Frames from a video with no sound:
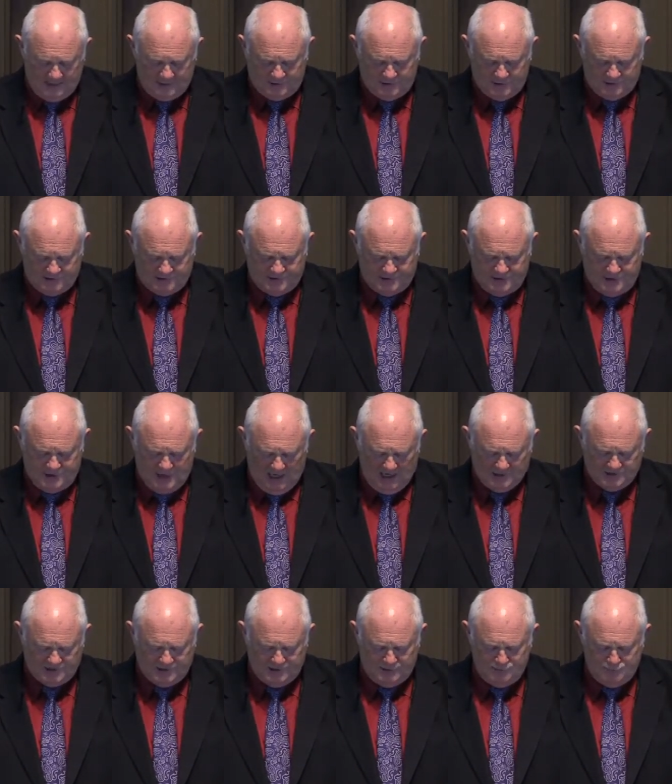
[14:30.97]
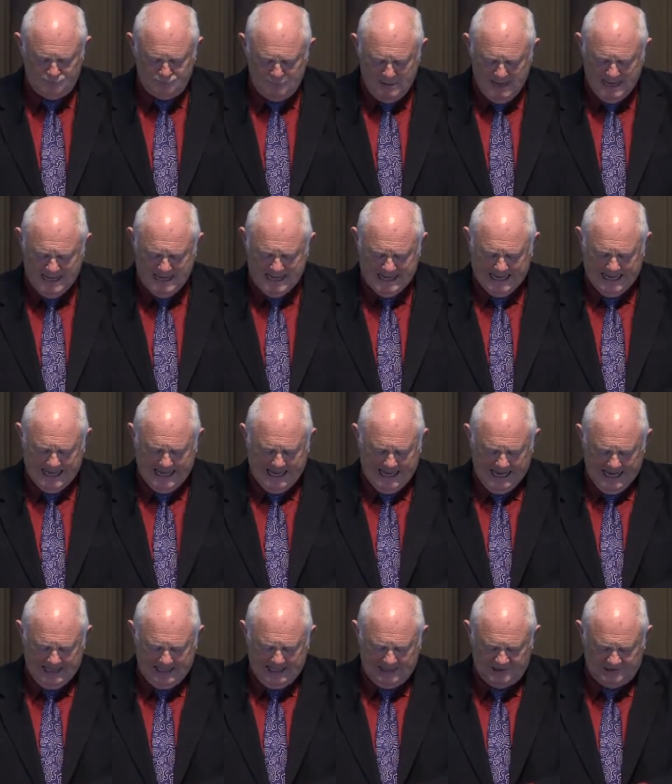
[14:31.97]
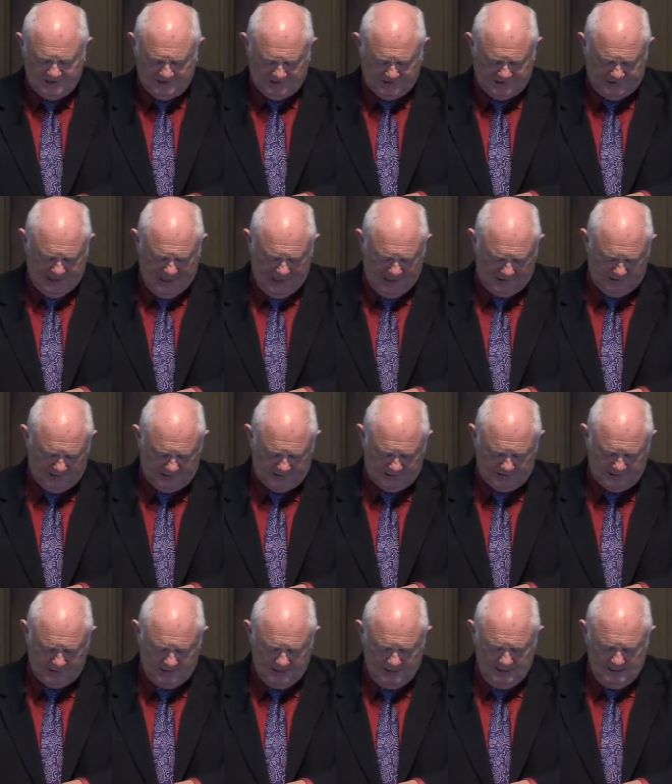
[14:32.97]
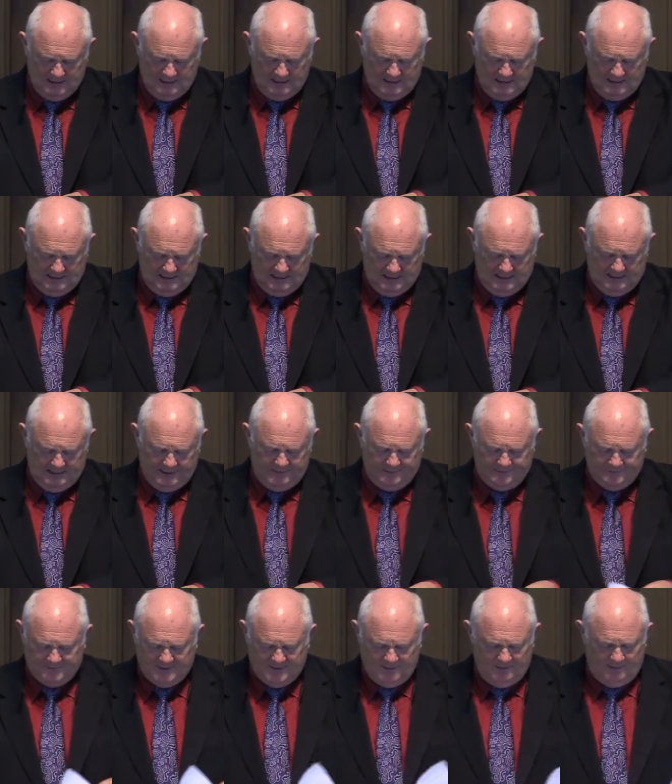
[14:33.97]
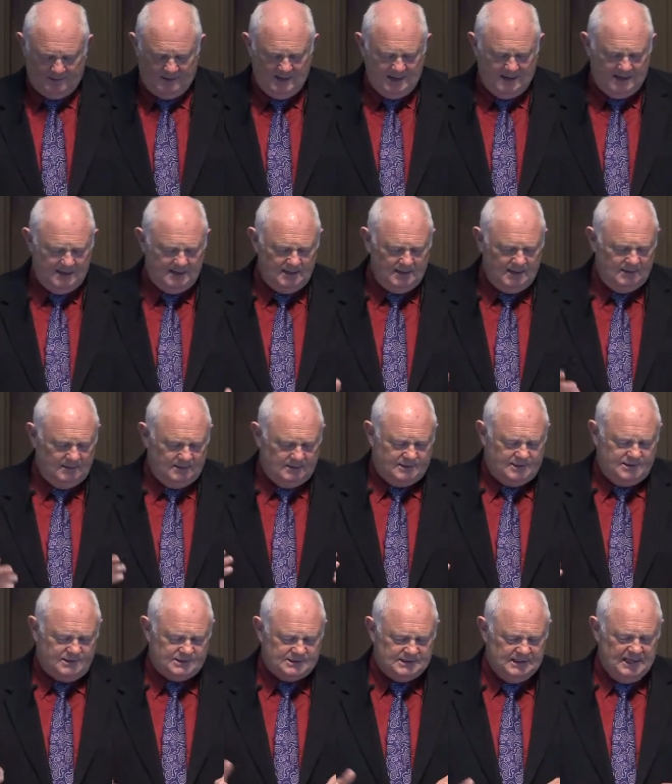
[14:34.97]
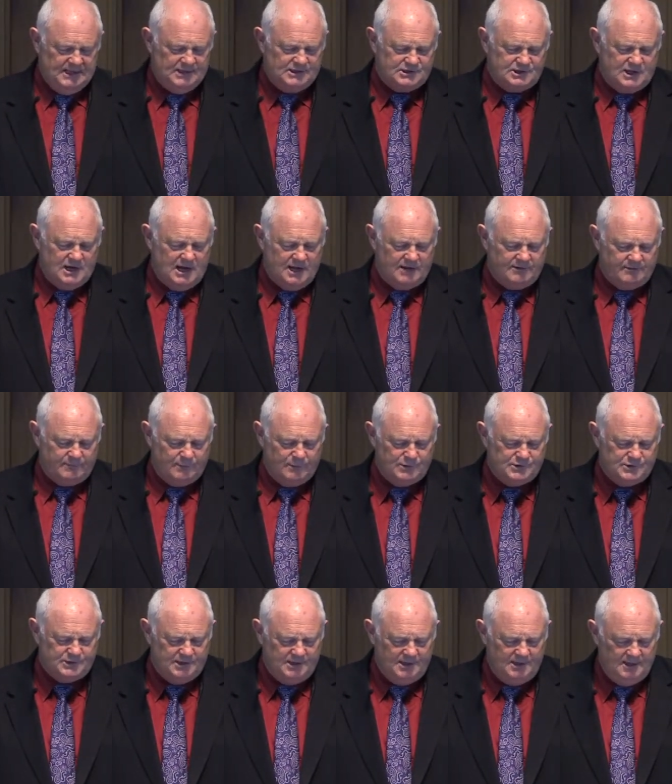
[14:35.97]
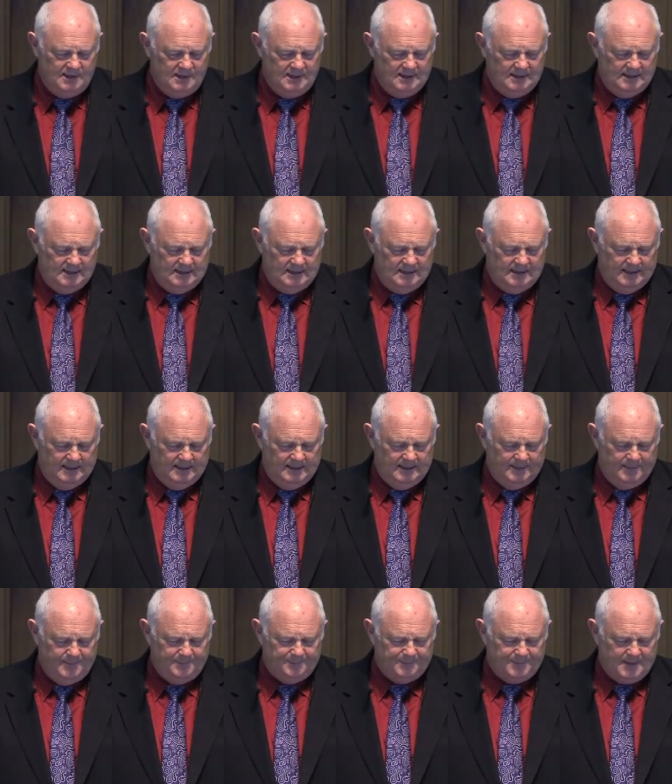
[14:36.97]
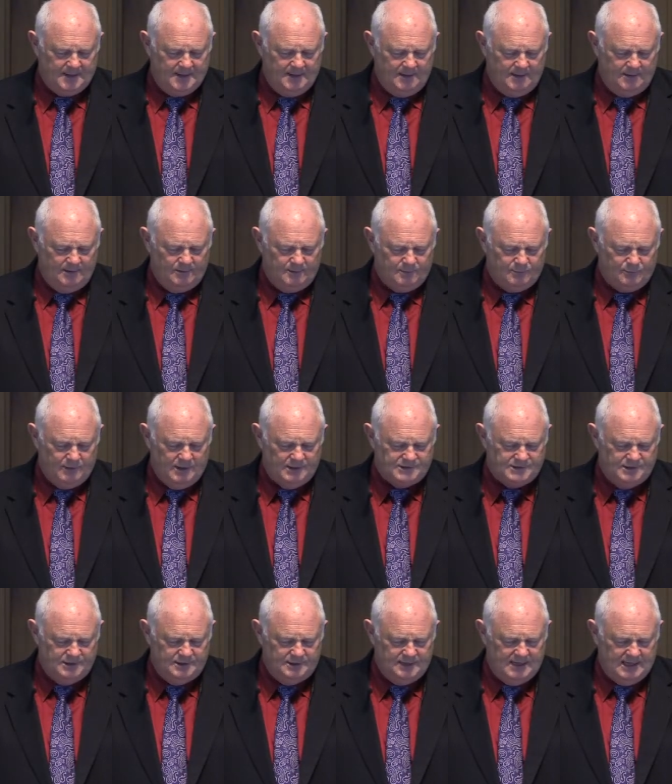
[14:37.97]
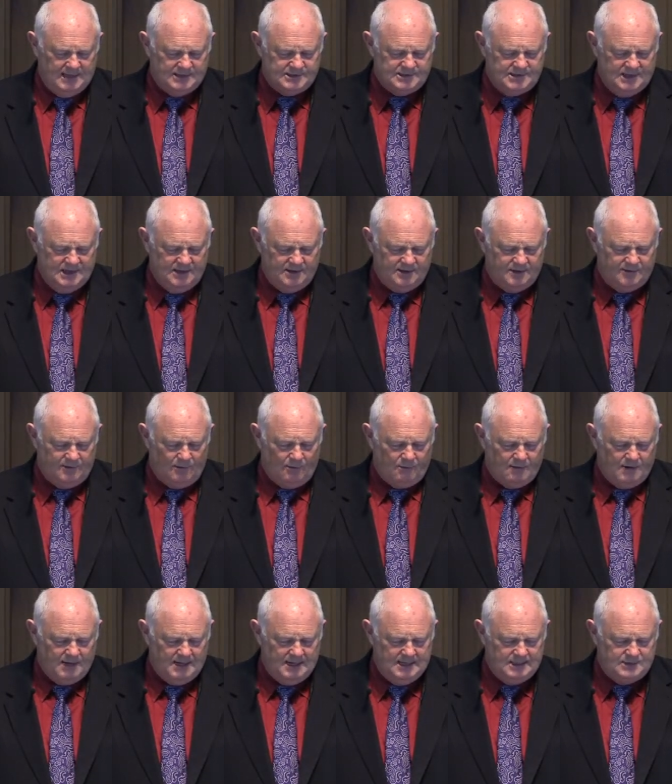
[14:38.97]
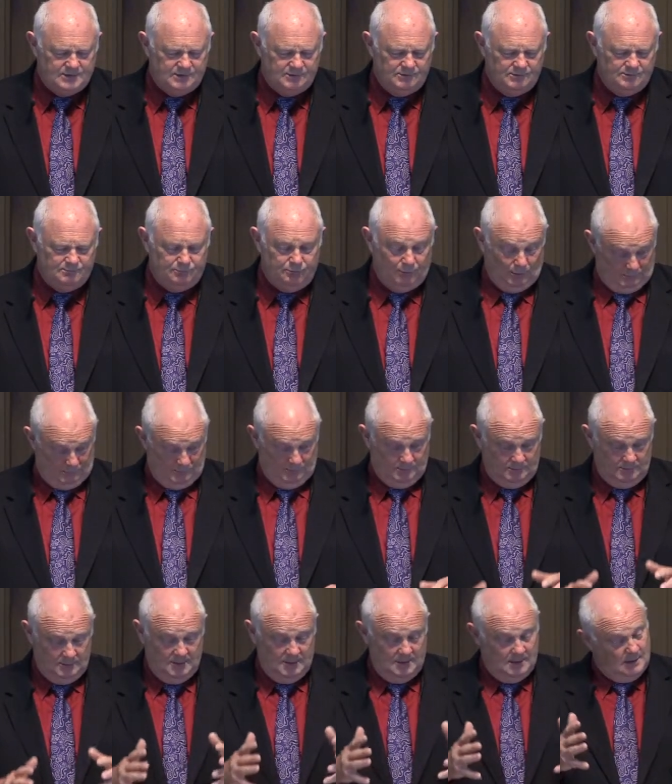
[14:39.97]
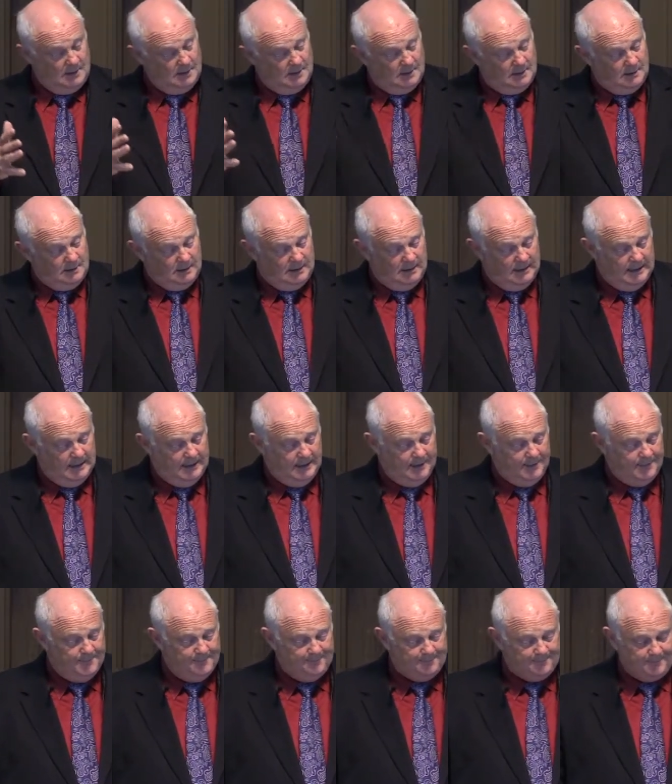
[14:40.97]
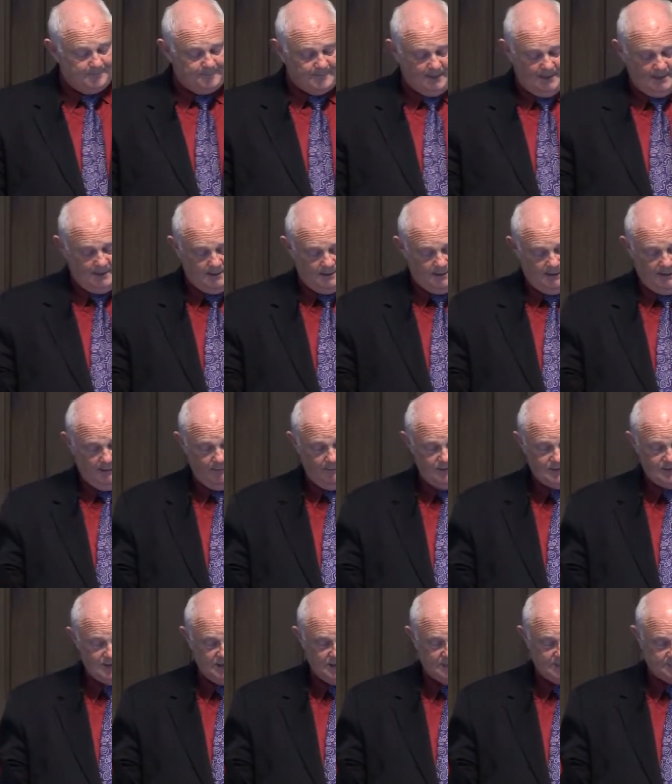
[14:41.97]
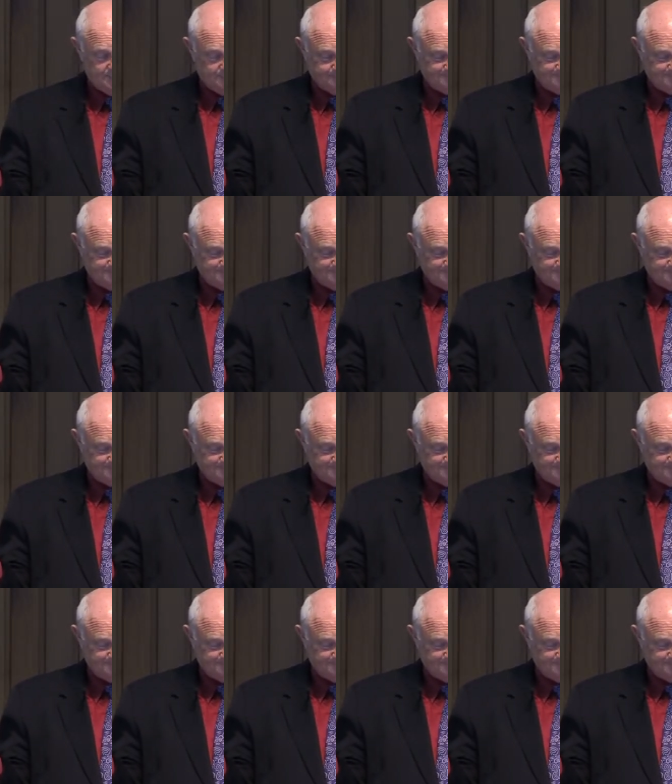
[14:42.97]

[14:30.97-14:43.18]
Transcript: just doesn't make any sense. Um, you know, I, I, look at this latest controversy. Um, you know, the president has the authority to pull um, clearances